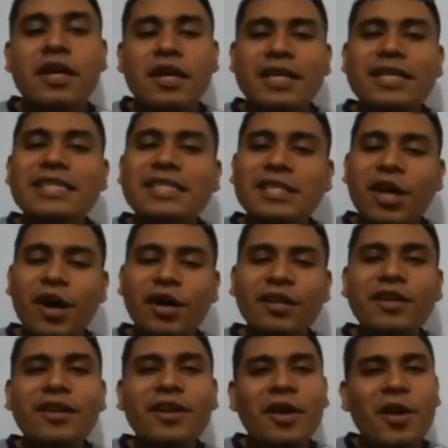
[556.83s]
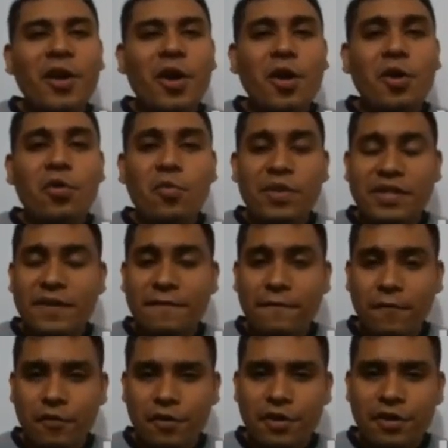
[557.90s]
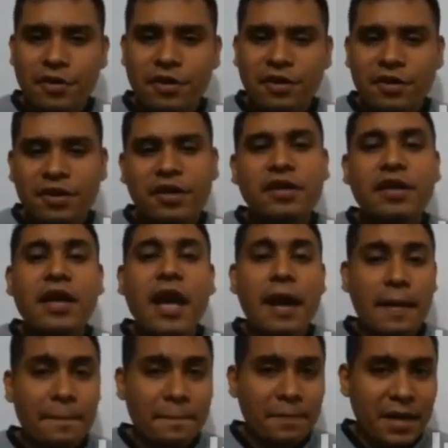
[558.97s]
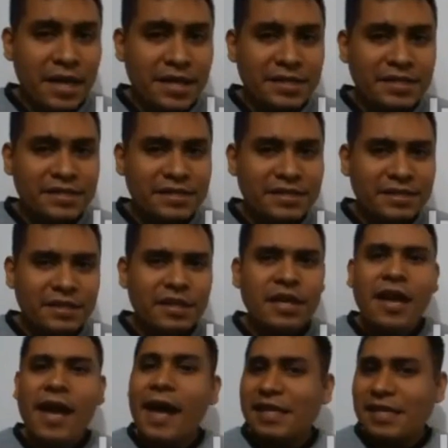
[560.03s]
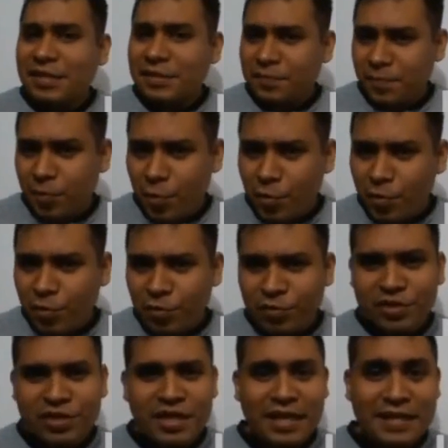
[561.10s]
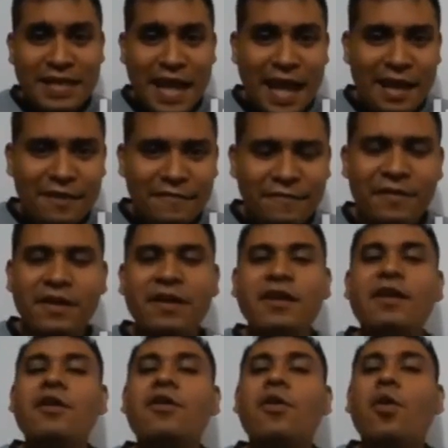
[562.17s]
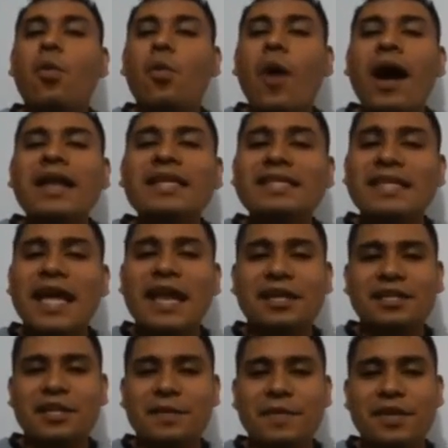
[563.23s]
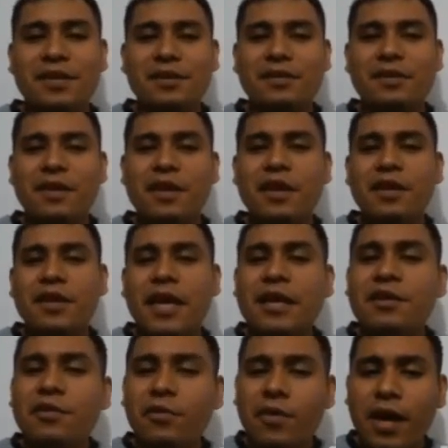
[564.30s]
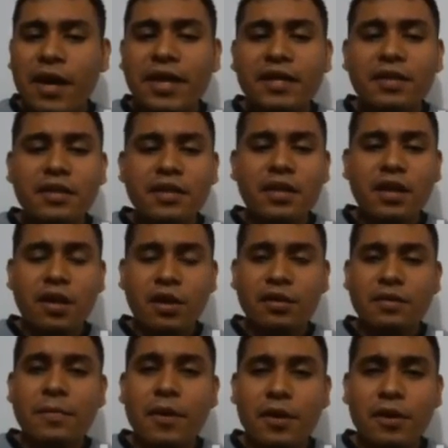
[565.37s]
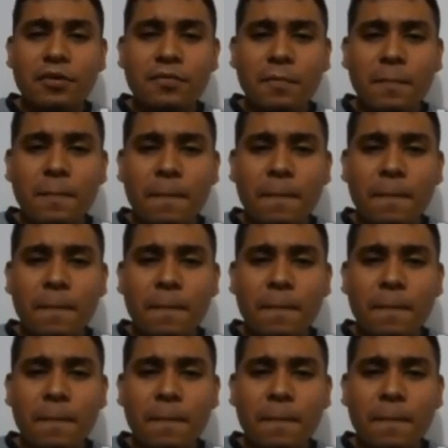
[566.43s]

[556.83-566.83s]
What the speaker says: It's done with a fork and plates and spoons and knife. What is that activity? Can you write it on the bottom?